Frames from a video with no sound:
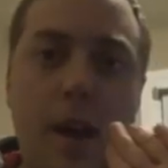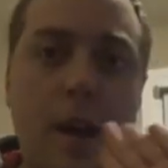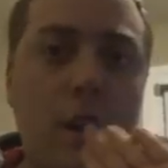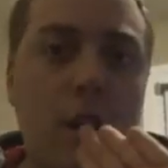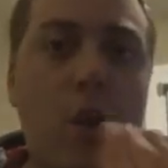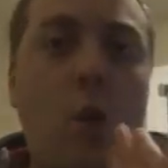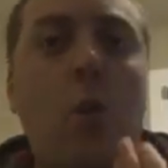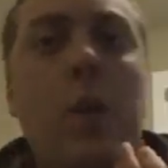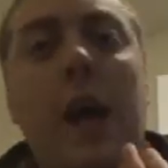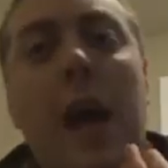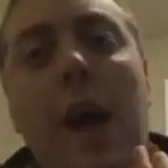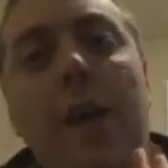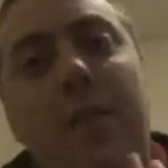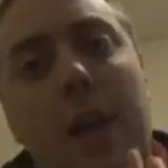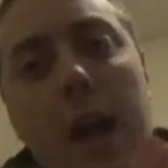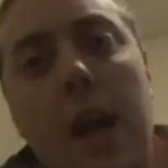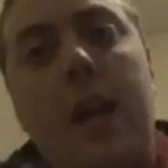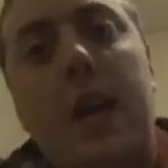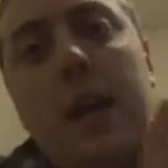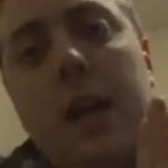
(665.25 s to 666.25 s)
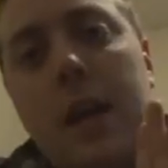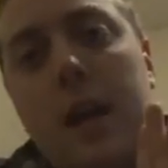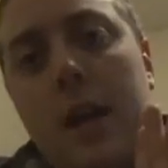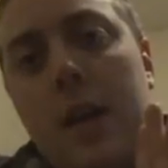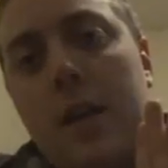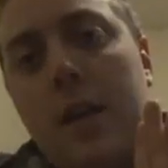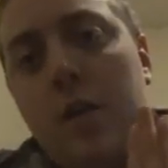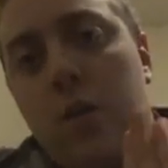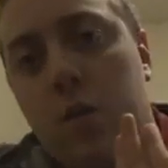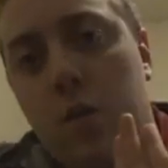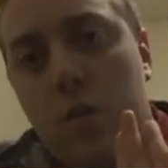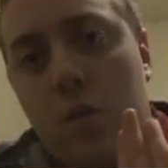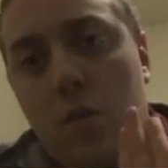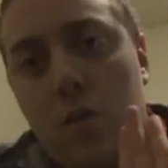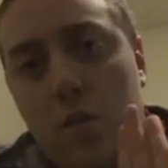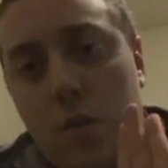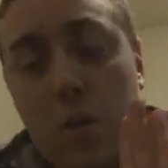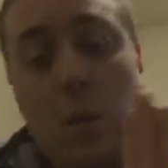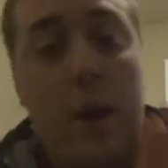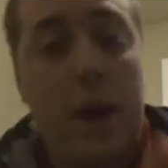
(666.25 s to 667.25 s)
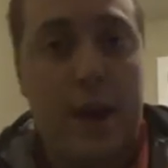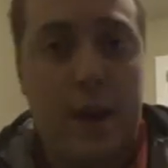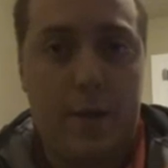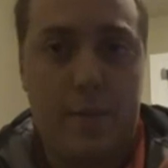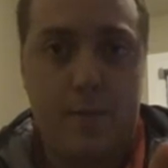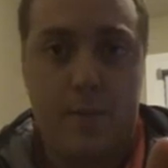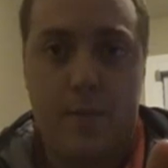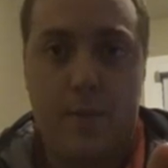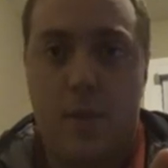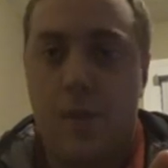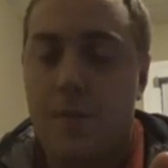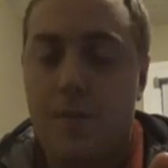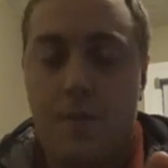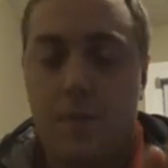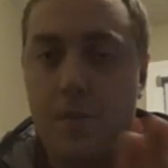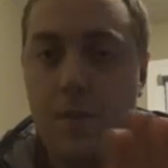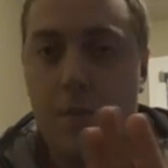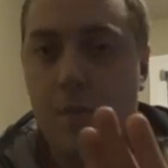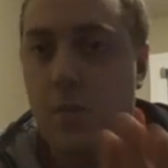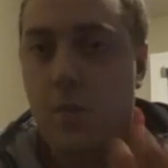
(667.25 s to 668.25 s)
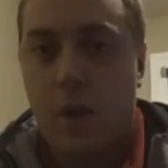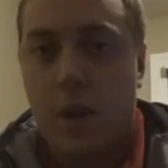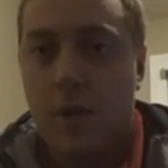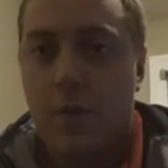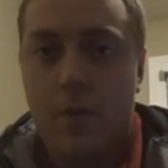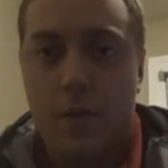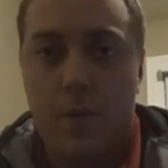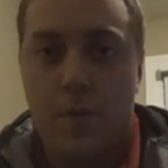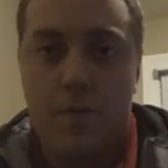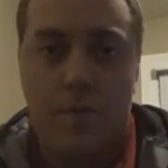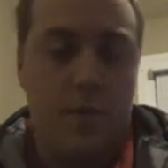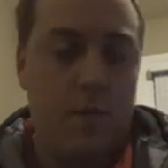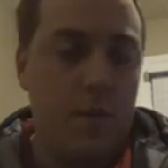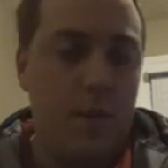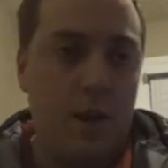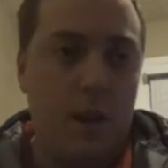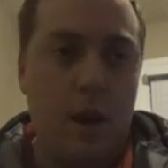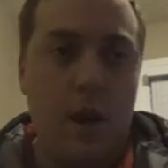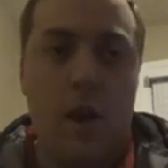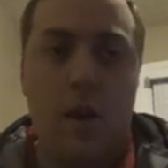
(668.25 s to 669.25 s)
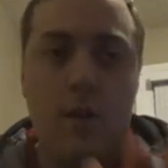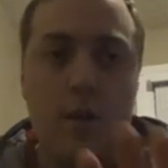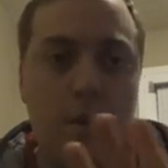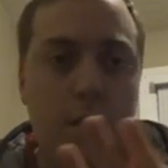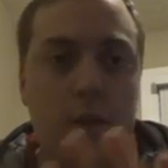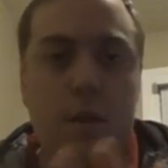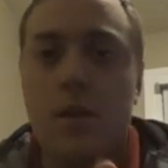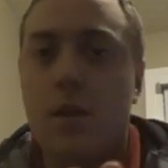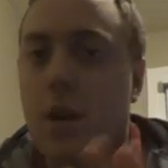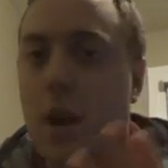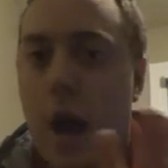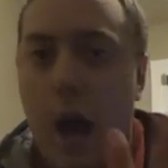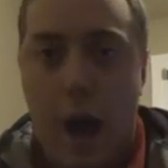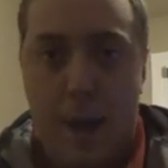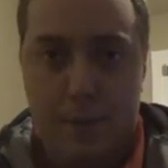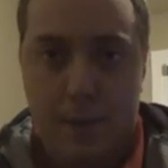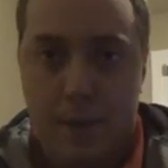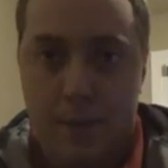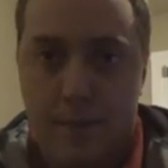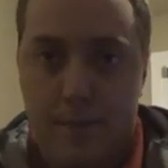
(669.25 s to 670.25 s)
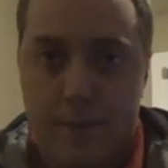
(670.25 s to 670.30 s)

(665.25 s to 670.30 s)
you know, we have Eddie Thwain, or whatever, the cop.